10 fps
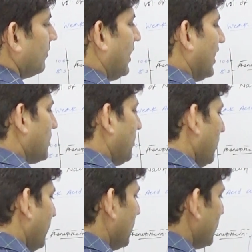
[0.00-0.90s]
the
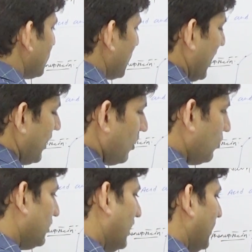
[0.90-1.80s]
experiment is carried
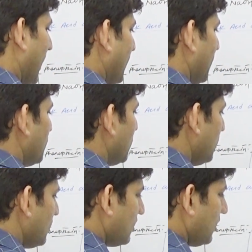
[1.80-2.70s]
out, the
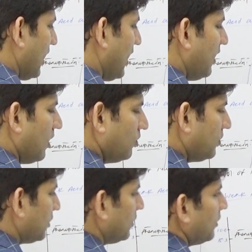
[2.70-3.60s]
titration is carried out
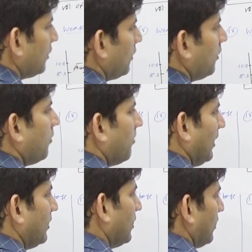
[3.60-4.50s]

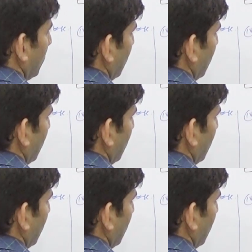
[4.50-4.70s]
by the